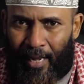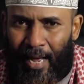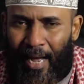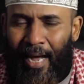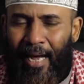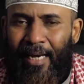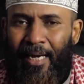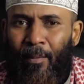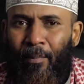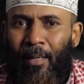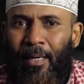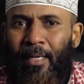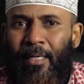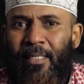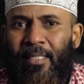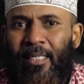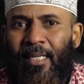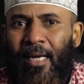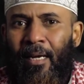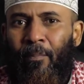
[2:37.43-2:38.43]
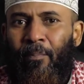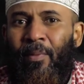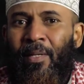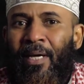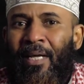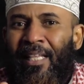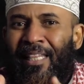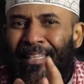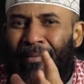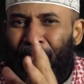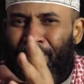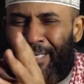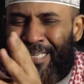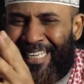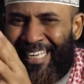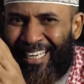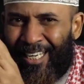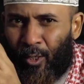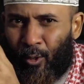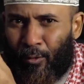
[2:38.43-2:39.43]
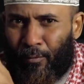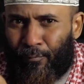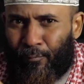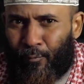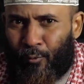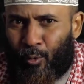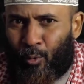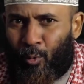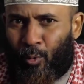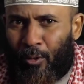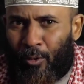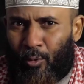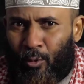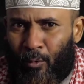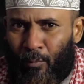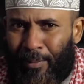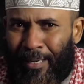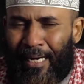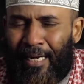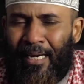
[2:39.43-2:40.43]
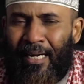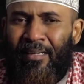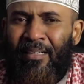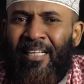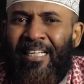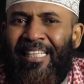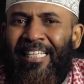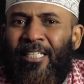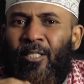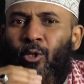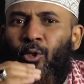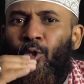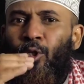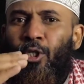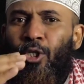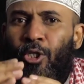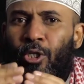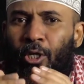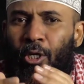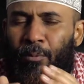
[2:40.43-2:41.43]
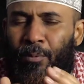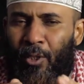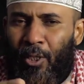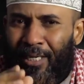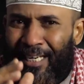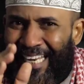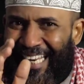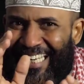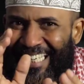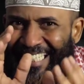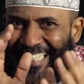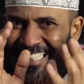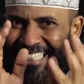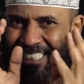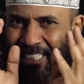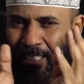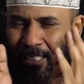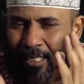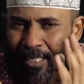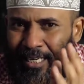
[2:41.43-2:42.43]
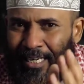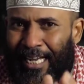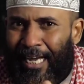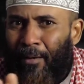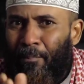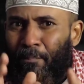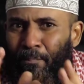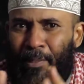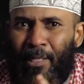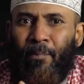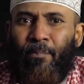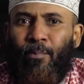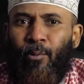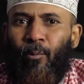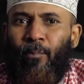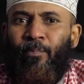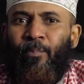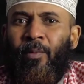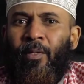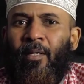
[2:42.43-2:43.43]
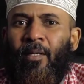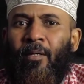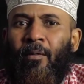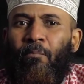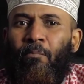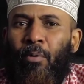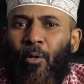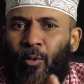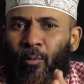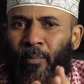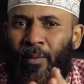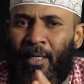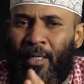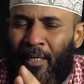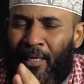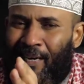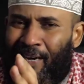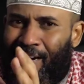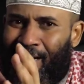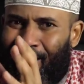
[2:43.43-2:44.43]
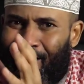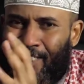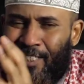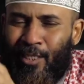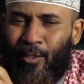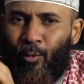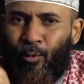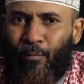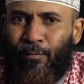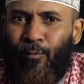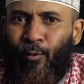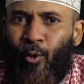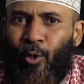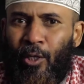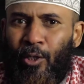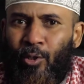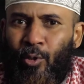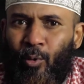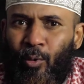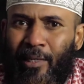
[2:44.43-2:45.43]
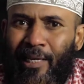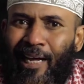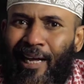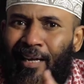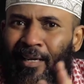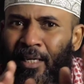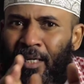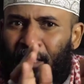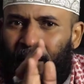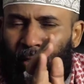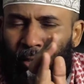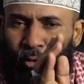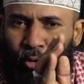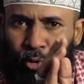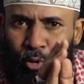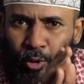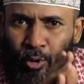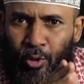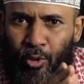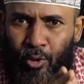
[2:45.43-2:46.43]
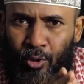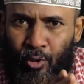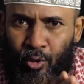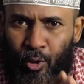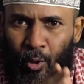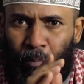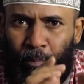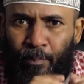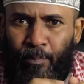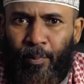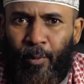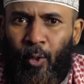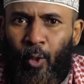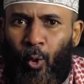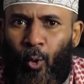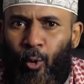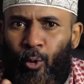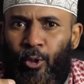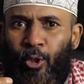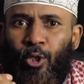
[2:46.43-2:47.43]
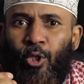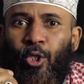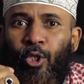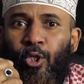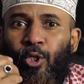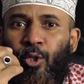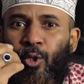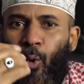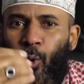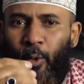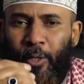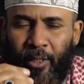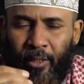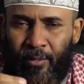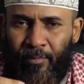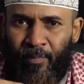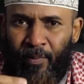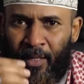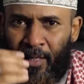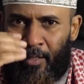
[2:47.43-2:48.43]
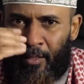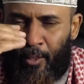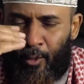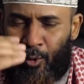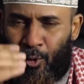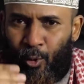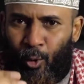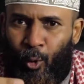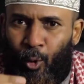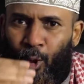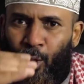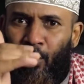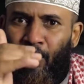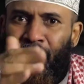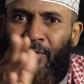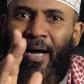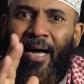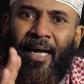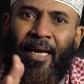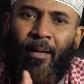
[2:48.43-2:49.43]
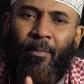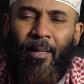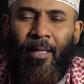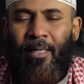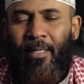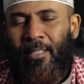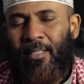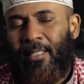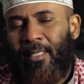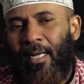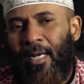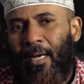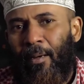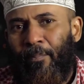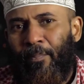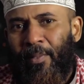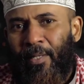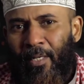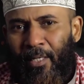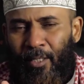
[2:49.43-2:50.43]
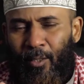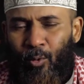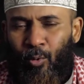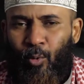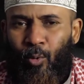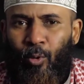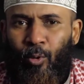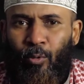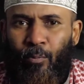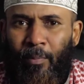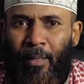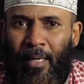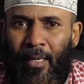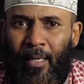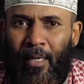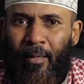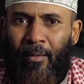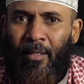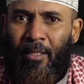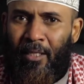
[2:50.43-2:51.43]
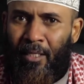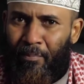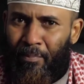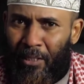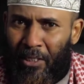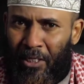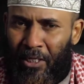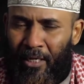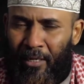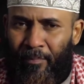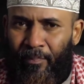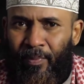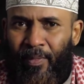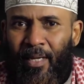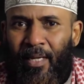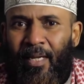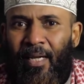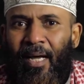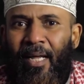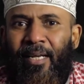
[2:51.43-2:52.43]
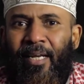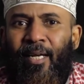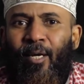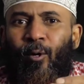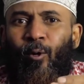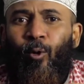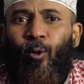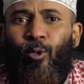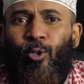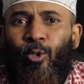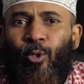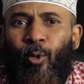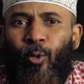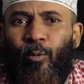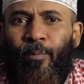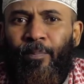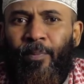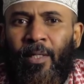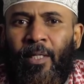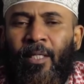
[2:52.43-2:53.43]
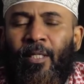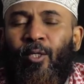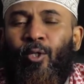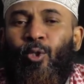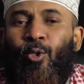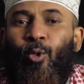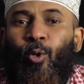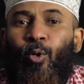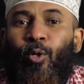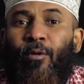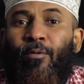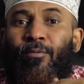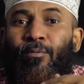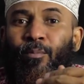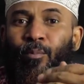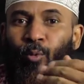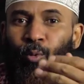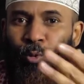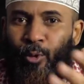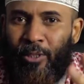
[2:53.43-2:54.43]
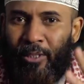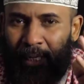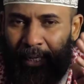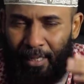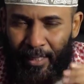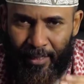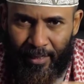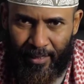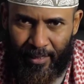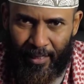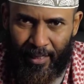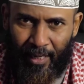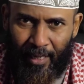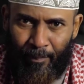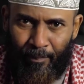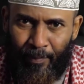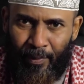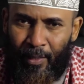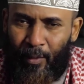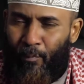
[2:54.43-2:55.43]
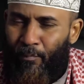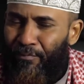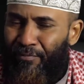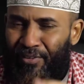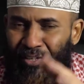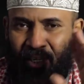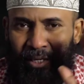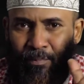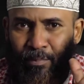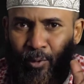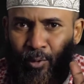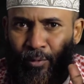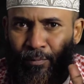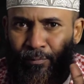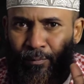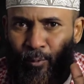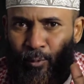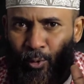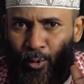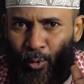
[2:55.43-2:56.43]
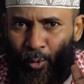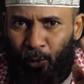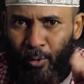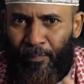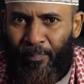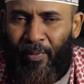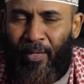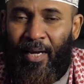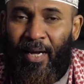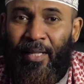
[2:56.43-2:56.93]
Adam alayhi salam. The beginning of Surah Al-Baqarah, there's a description, Allah describes people. But let's not focus on that, let's just jump on the stories. The story of Adam alayhi salam in Surah Al-Baqarah, the beginning. And then goes on the story of Musa alayhi salam, very beautiful story.